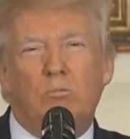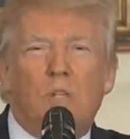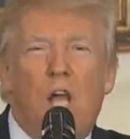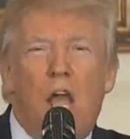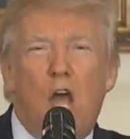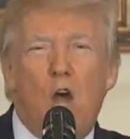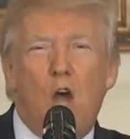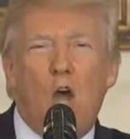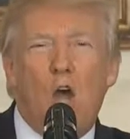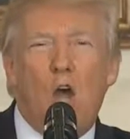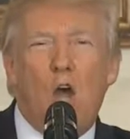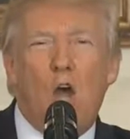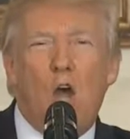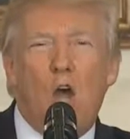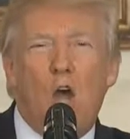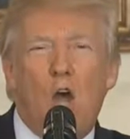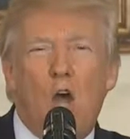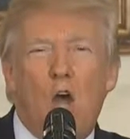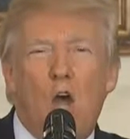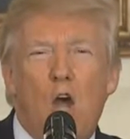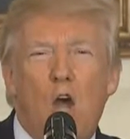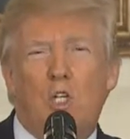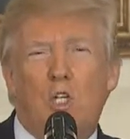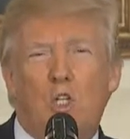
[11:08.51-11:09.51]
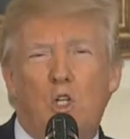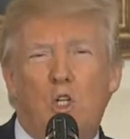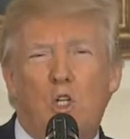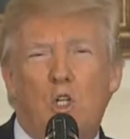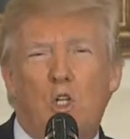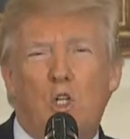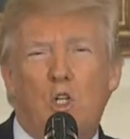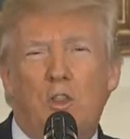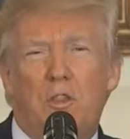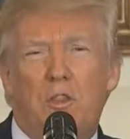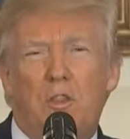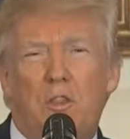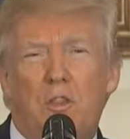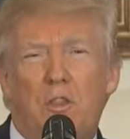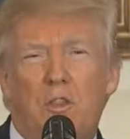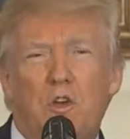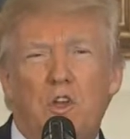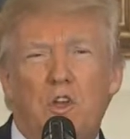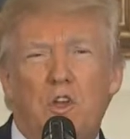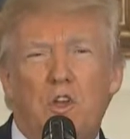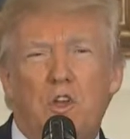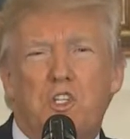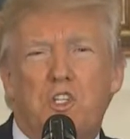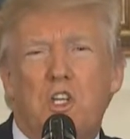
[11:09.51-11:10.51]
Our trip included the
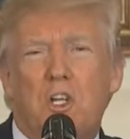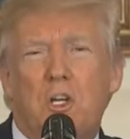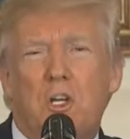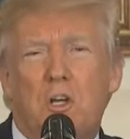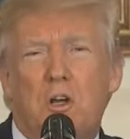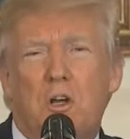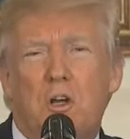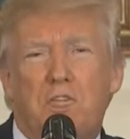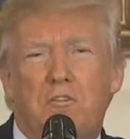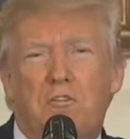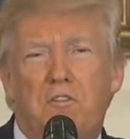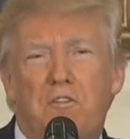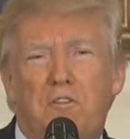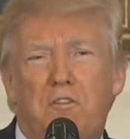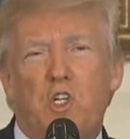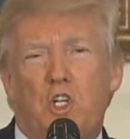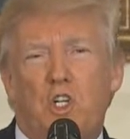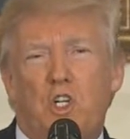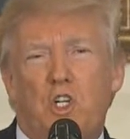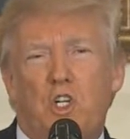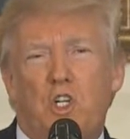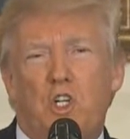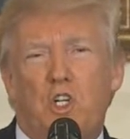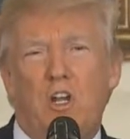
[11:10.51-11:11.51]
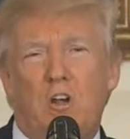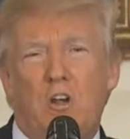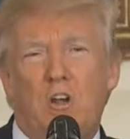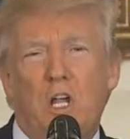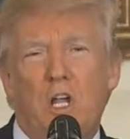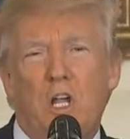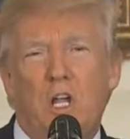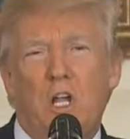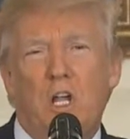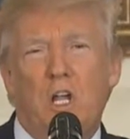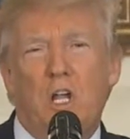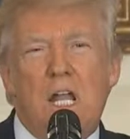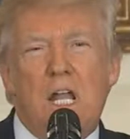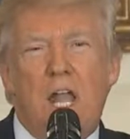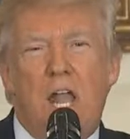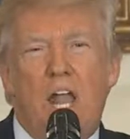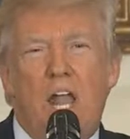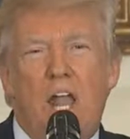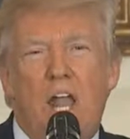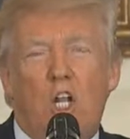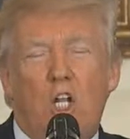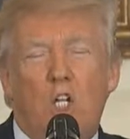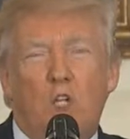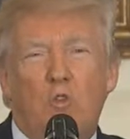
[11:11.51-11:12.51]
first official dinner
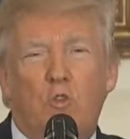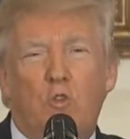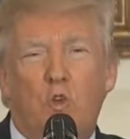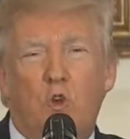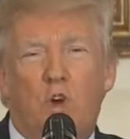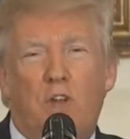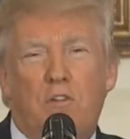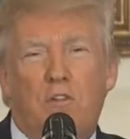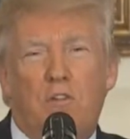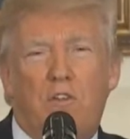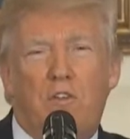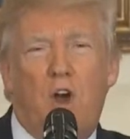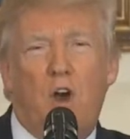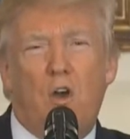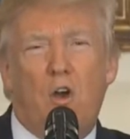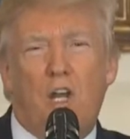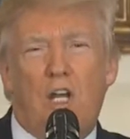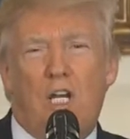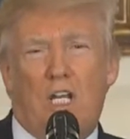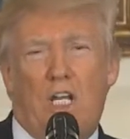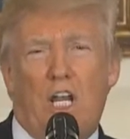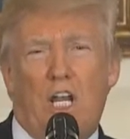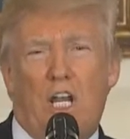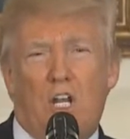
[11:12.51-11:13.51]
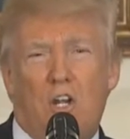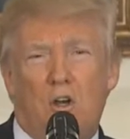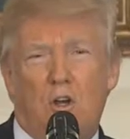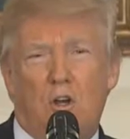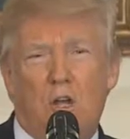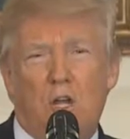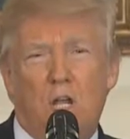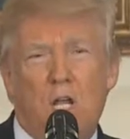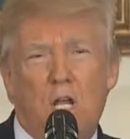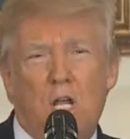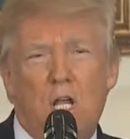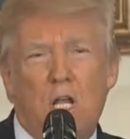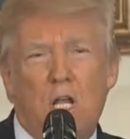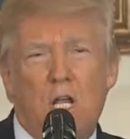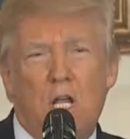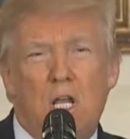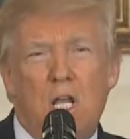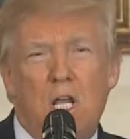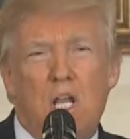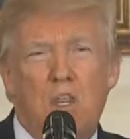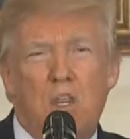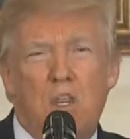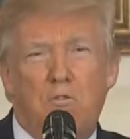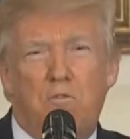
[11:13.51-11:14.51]
held for a foreign leader
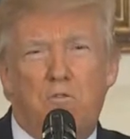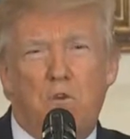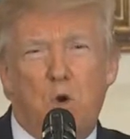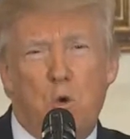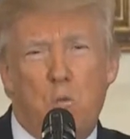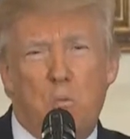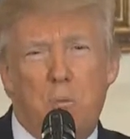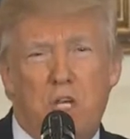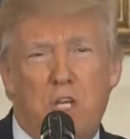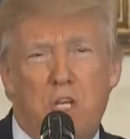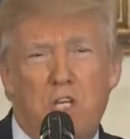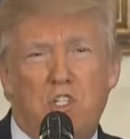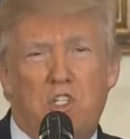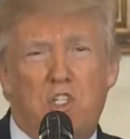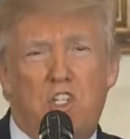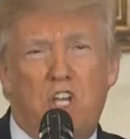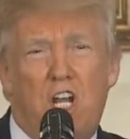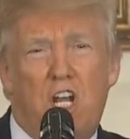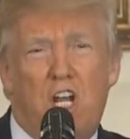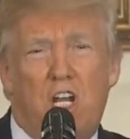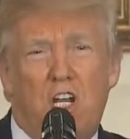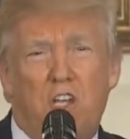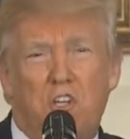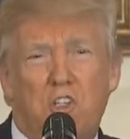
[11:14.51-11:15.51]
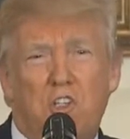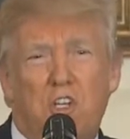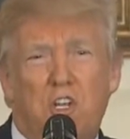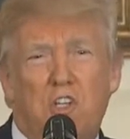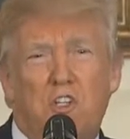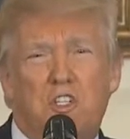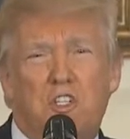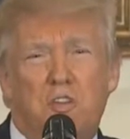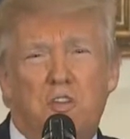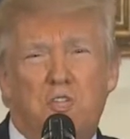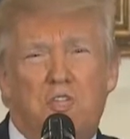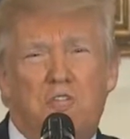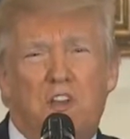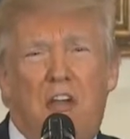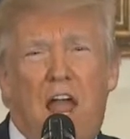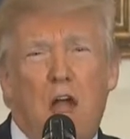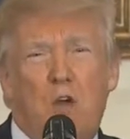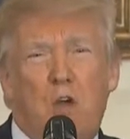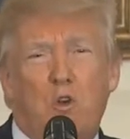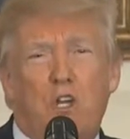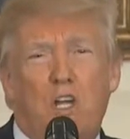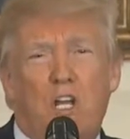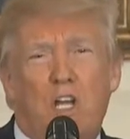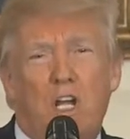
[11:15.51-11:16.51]
in the Forbidden City since the
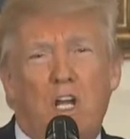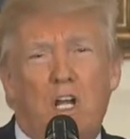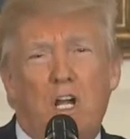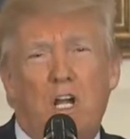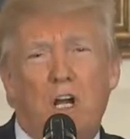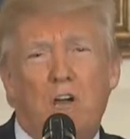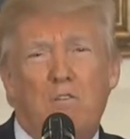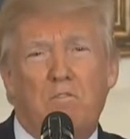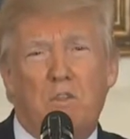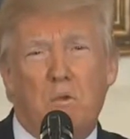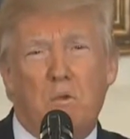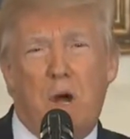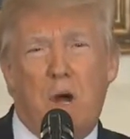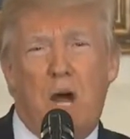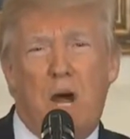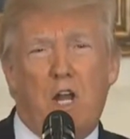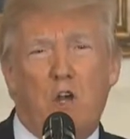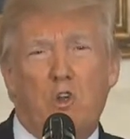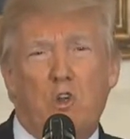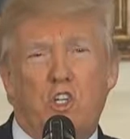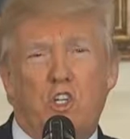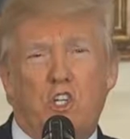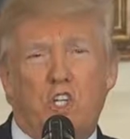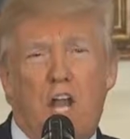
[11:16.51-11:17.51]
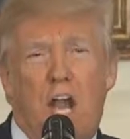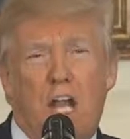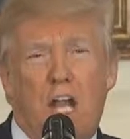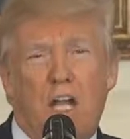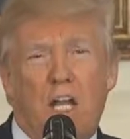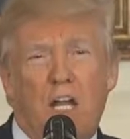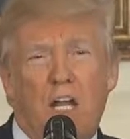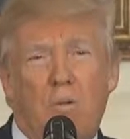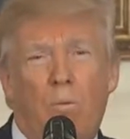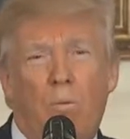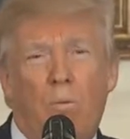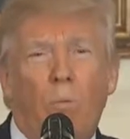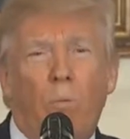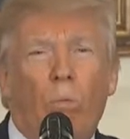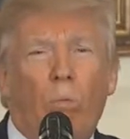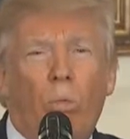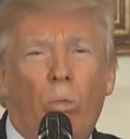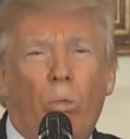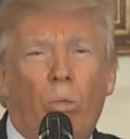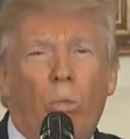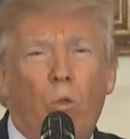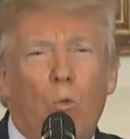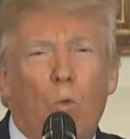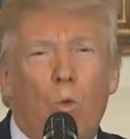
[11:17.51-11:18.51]
founding of the modern China,
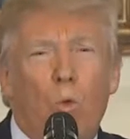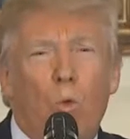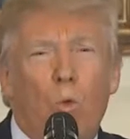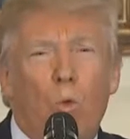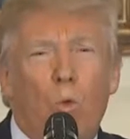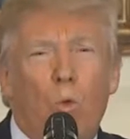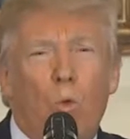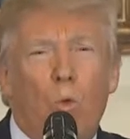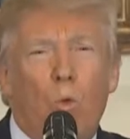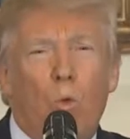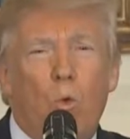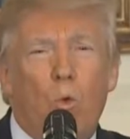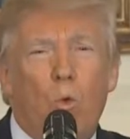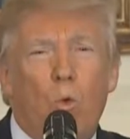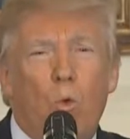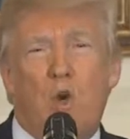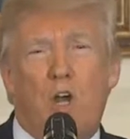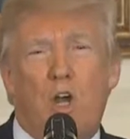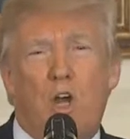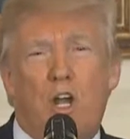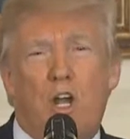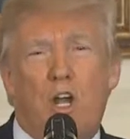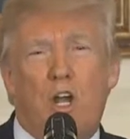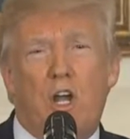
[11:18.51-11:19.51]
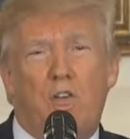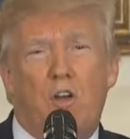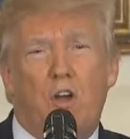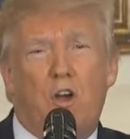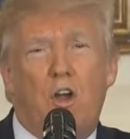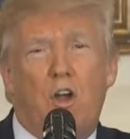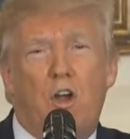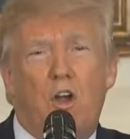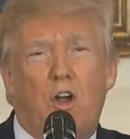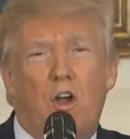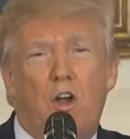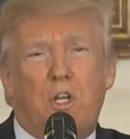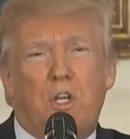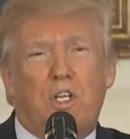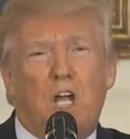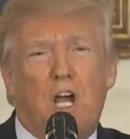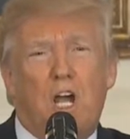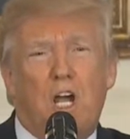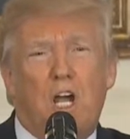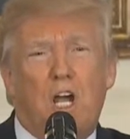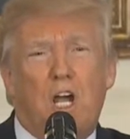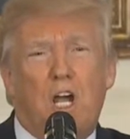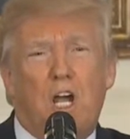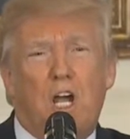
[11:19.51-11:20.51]
where we enjoyed a very
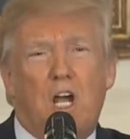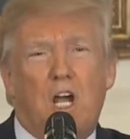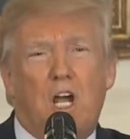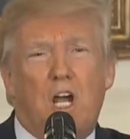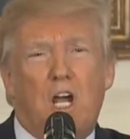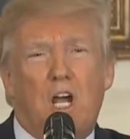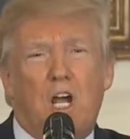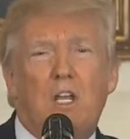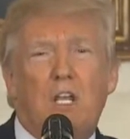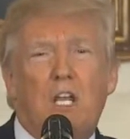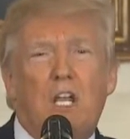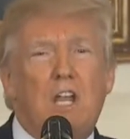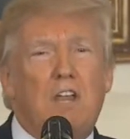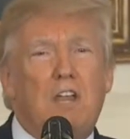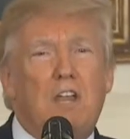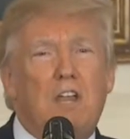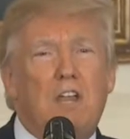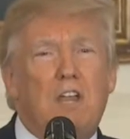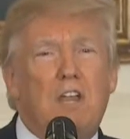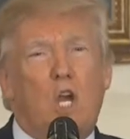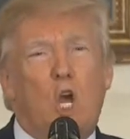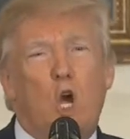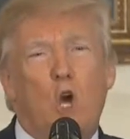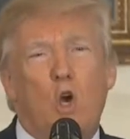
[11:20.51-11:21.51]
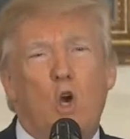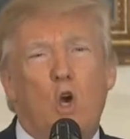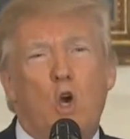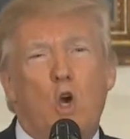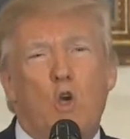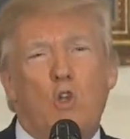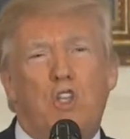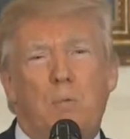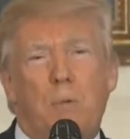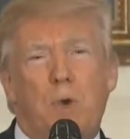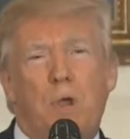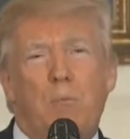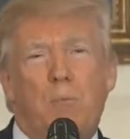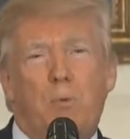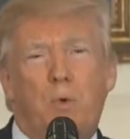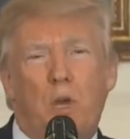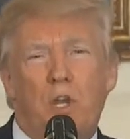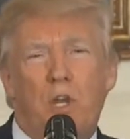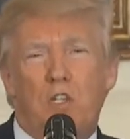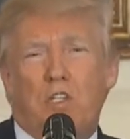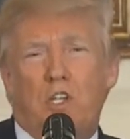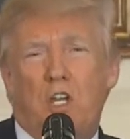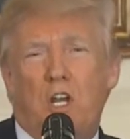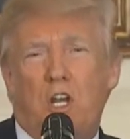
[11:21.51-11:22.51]
productive evening hosted by
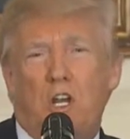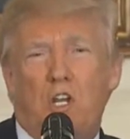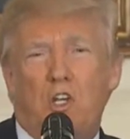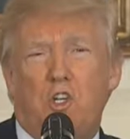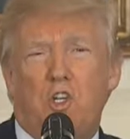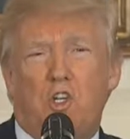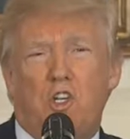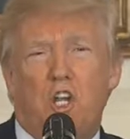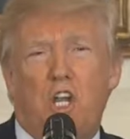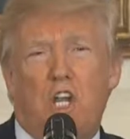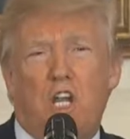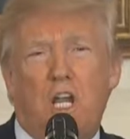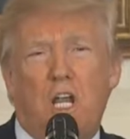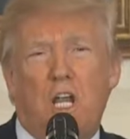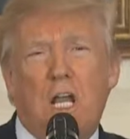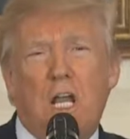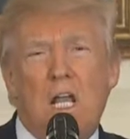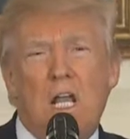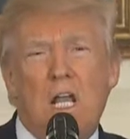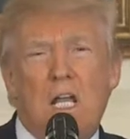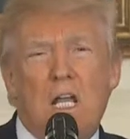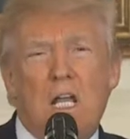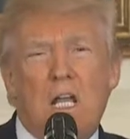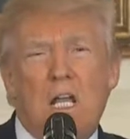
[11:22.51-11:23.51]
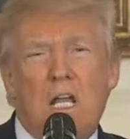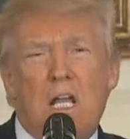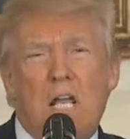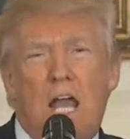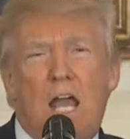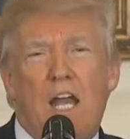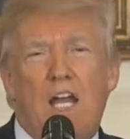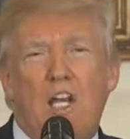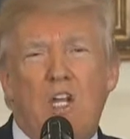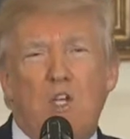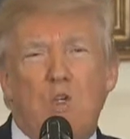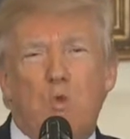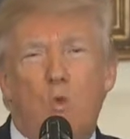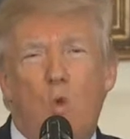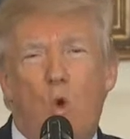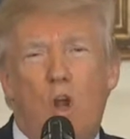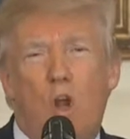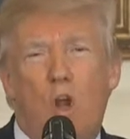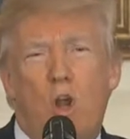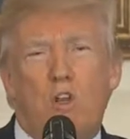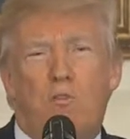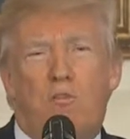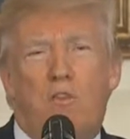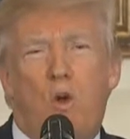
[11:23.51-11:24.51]
President Xi and his
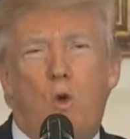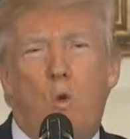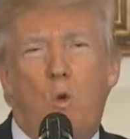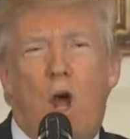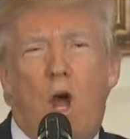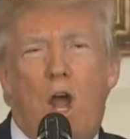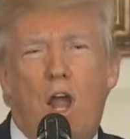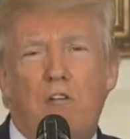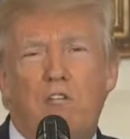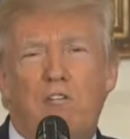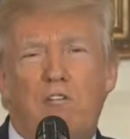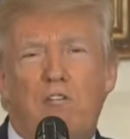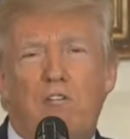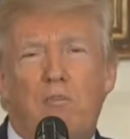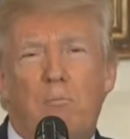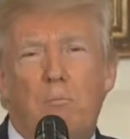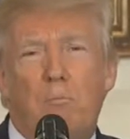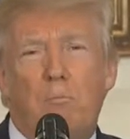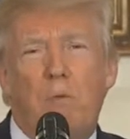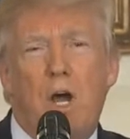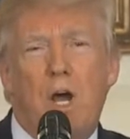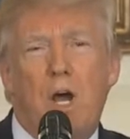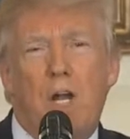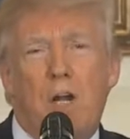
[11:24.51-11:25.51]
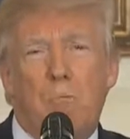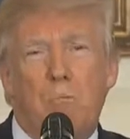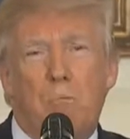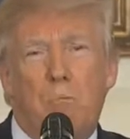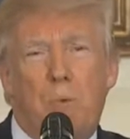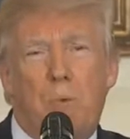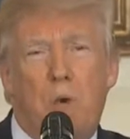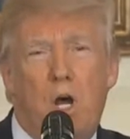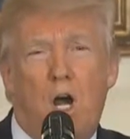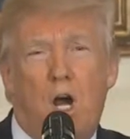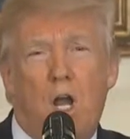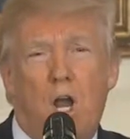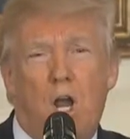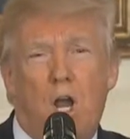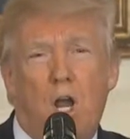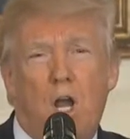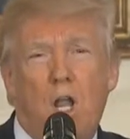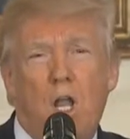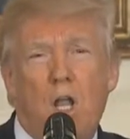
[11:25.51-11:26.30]
wonderful wife, Madame Peng.